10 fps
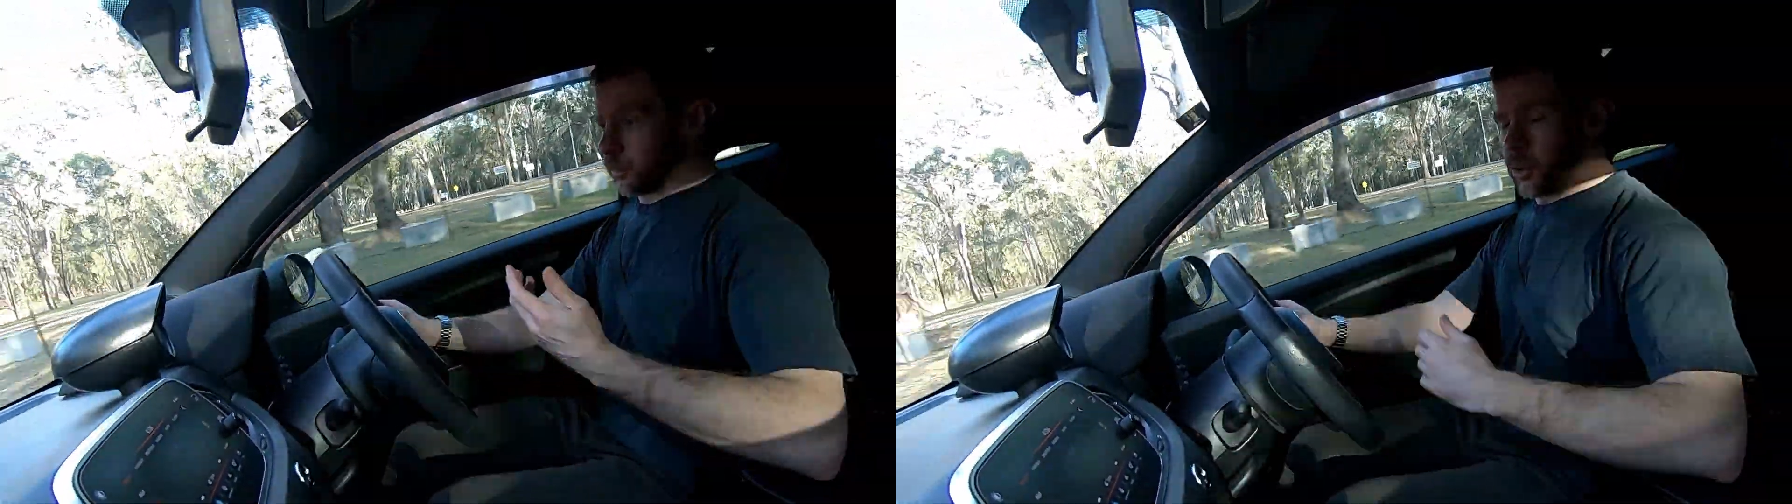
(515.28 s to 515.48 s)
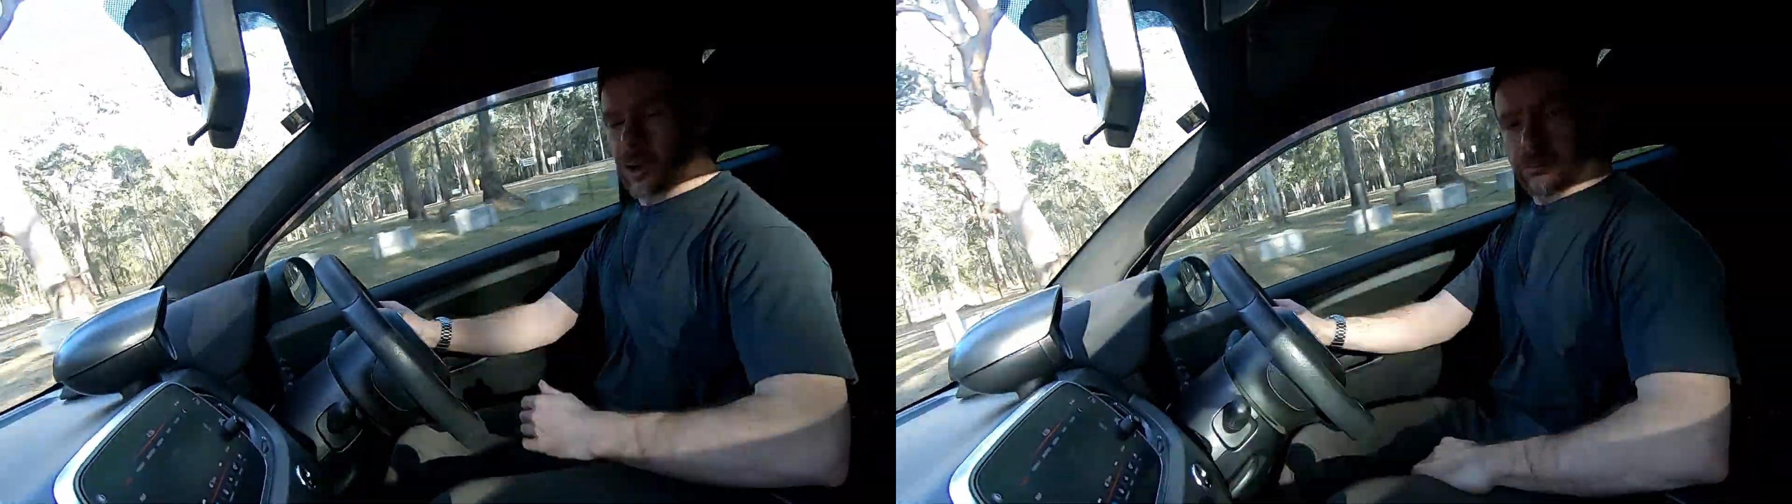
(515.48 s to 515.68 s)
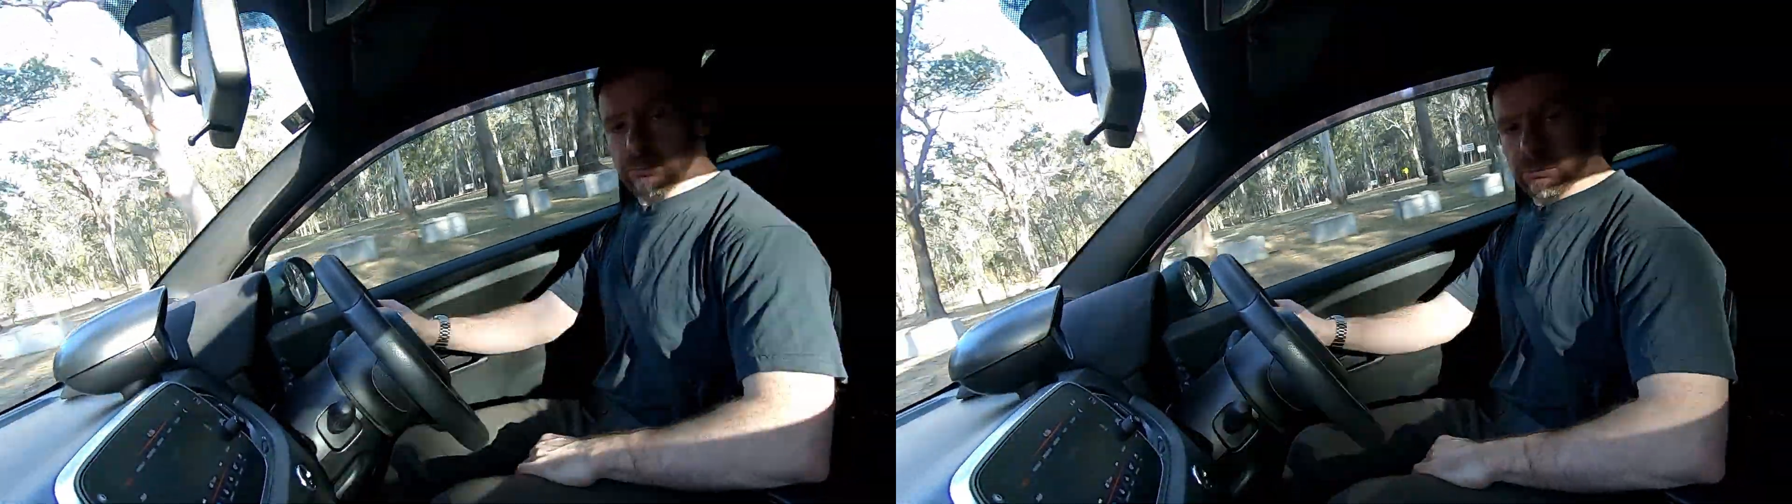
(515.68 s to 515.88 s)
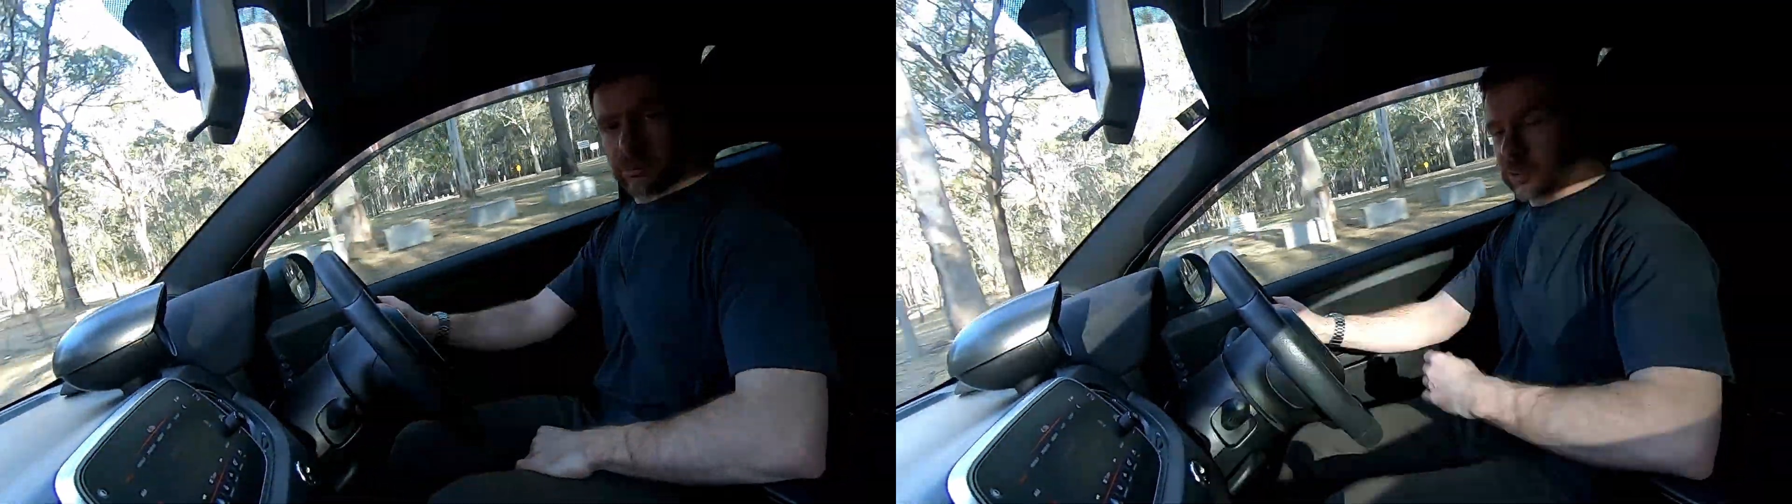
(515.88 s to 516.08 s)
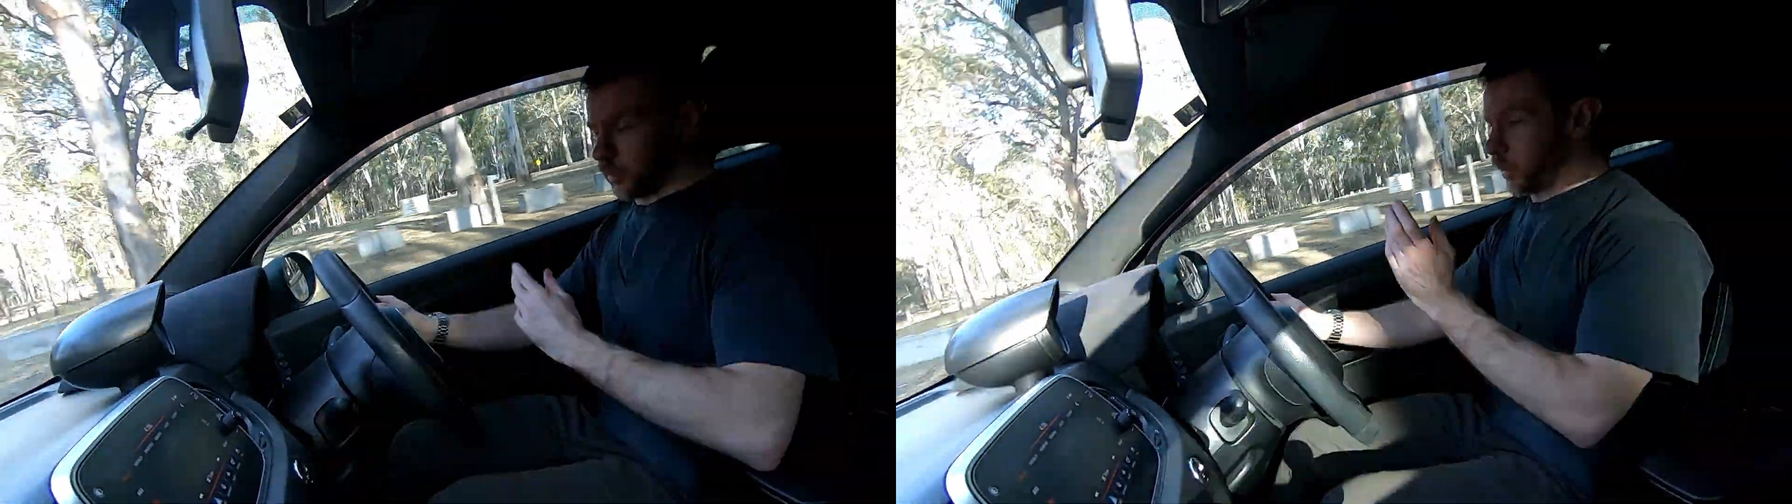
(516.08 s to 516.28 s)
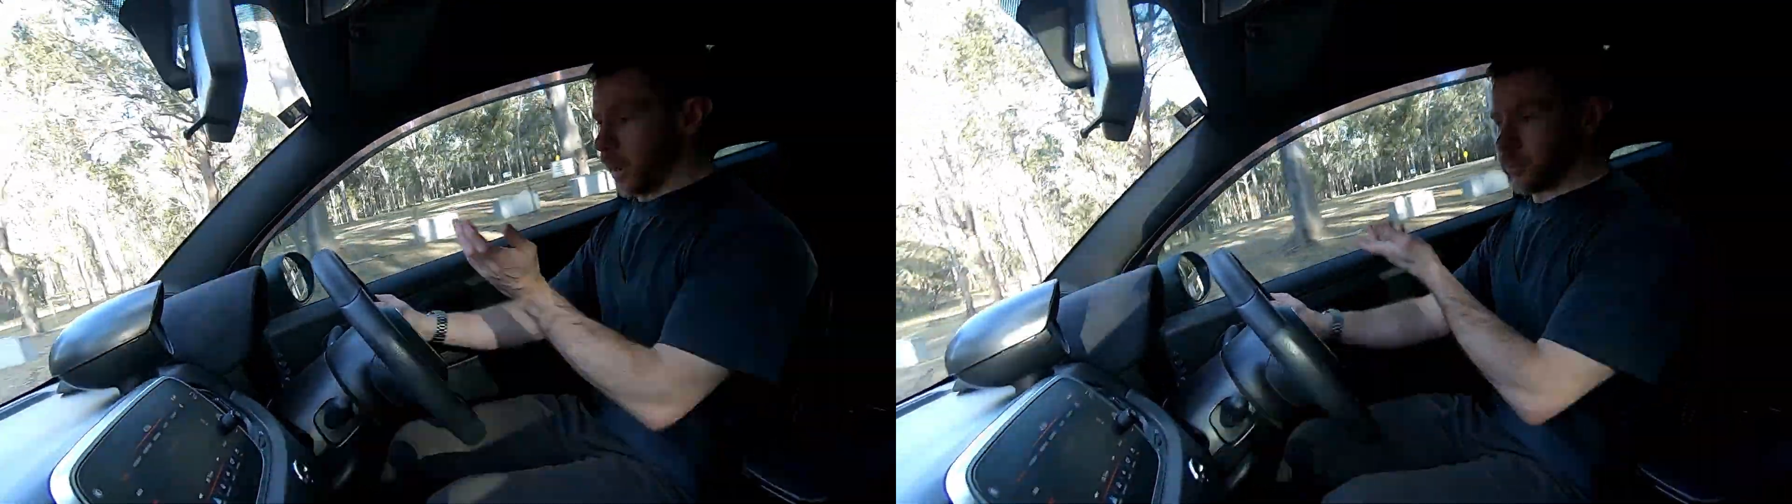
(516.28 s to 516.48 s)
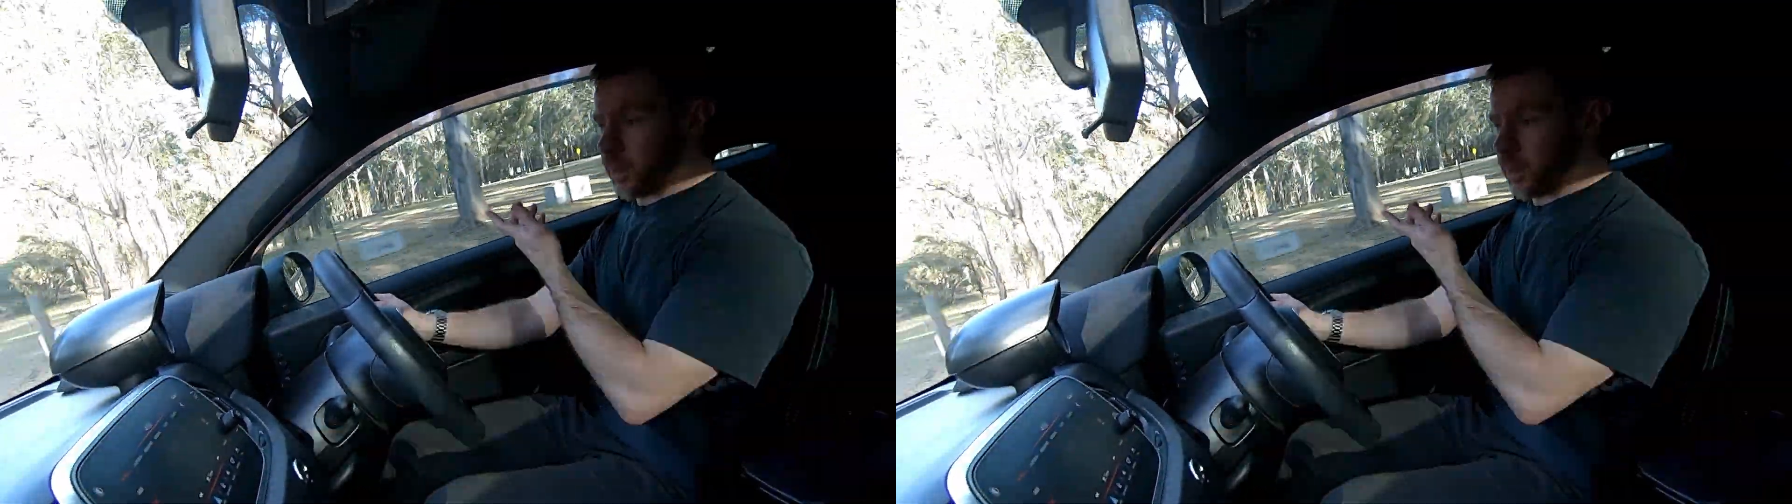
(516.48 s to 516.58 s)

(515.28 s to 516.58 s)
hot, it just allows the